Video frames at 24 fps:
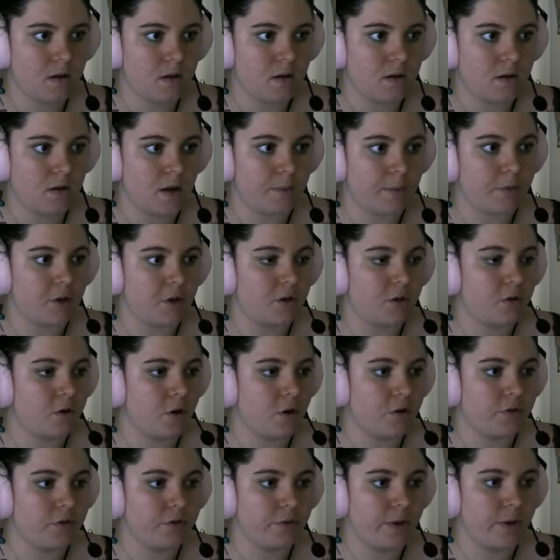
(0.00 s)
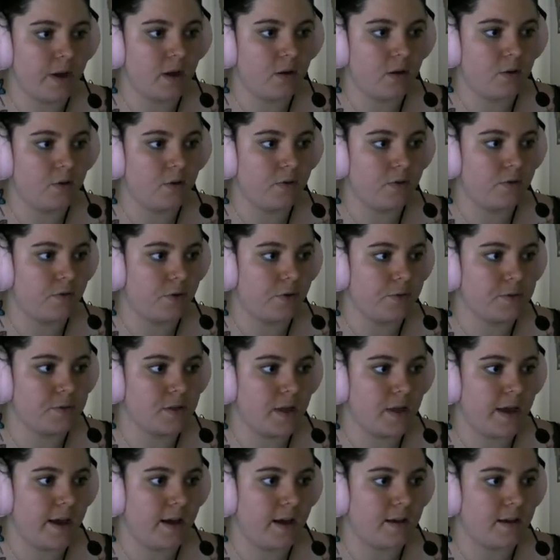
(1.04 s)
I'm gonna go throughout all the rooms of
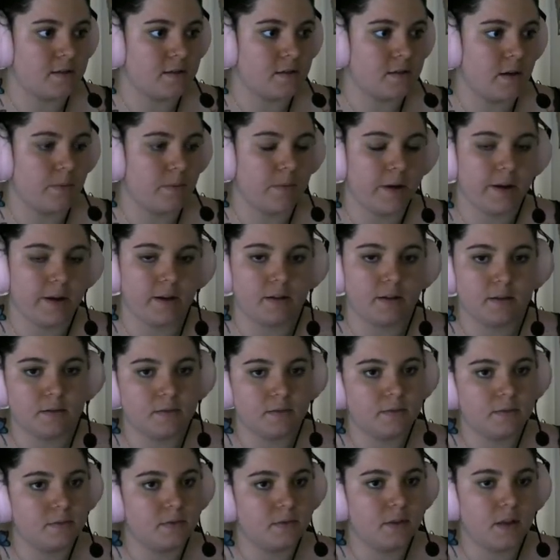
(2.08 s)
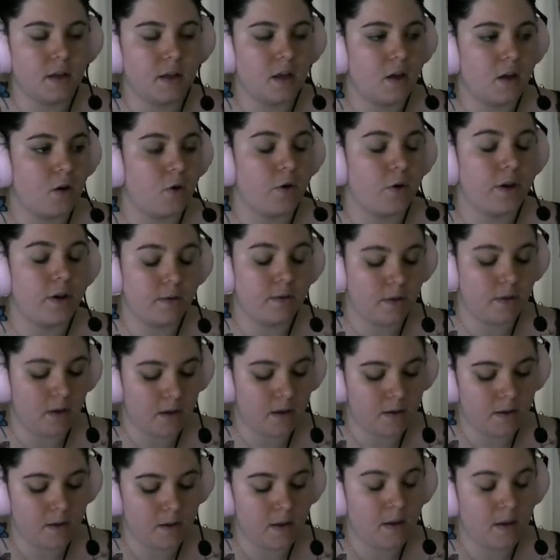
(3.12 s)
the house. I'm like Wait.
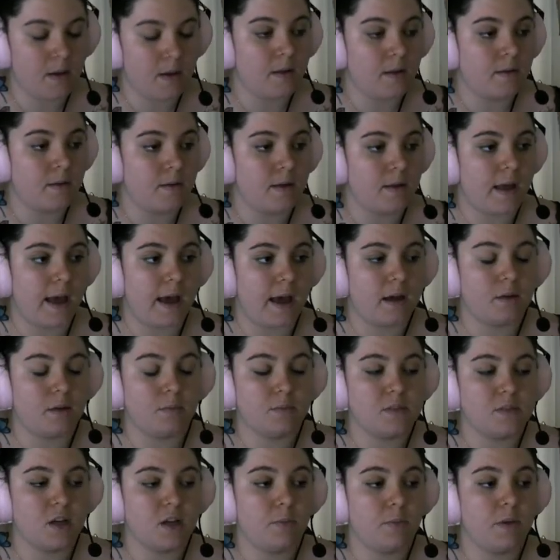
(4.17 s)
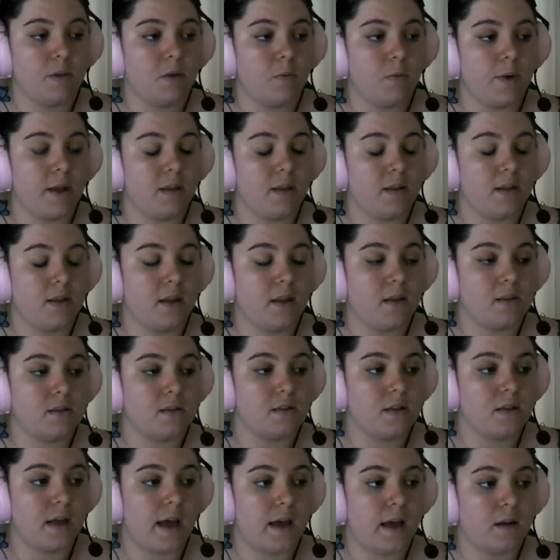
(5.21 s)
I'm Adam, tell me when. I'm pretty
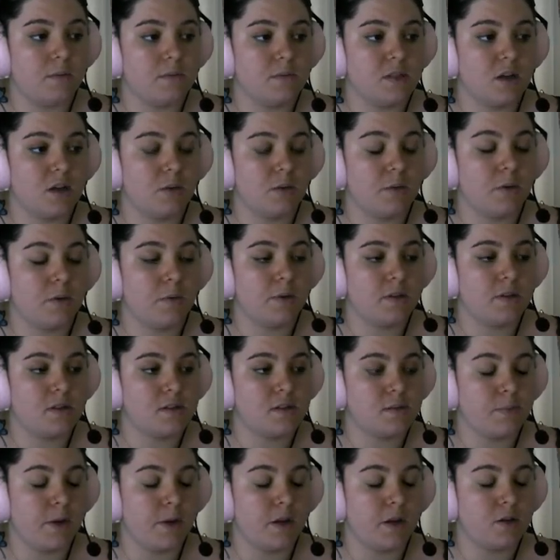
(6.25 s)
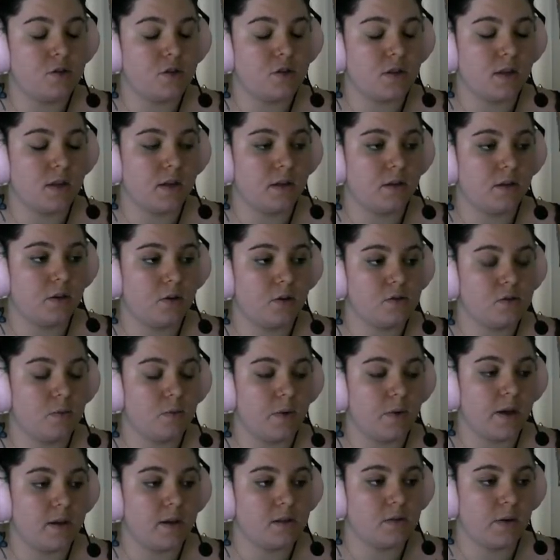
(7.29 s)
sure. Adam, tell me when the smudge thing goes
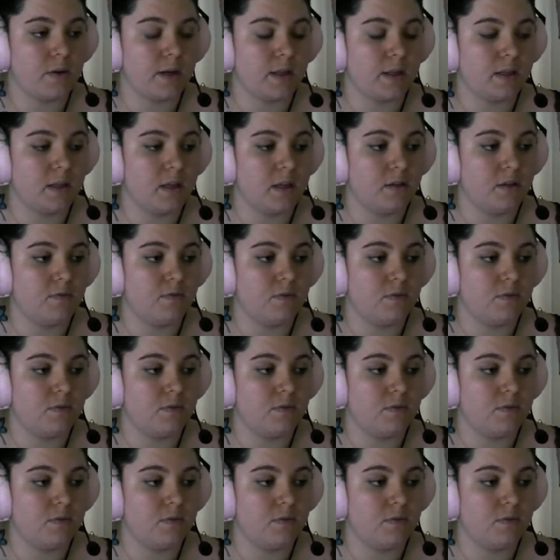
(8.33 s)
away so I can leave.